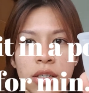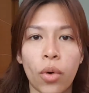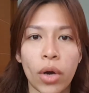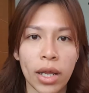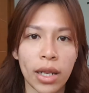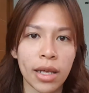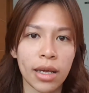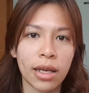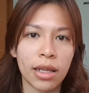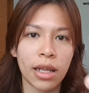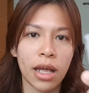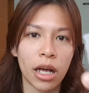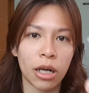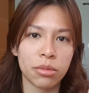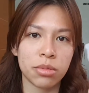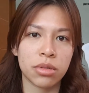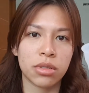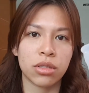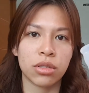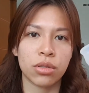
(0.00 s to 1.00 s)
Boiling it
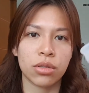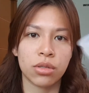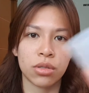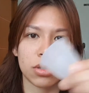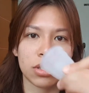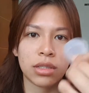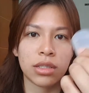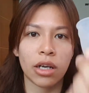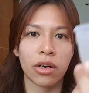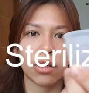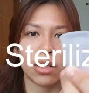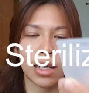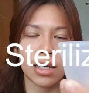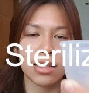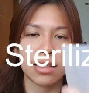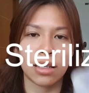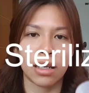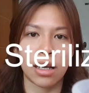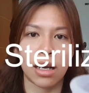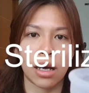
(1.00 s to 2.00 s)
helps to
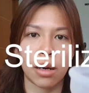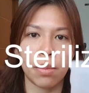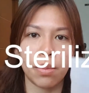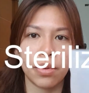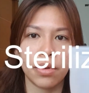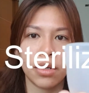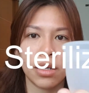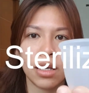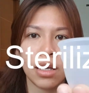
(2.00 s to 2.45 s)
sterilize the cup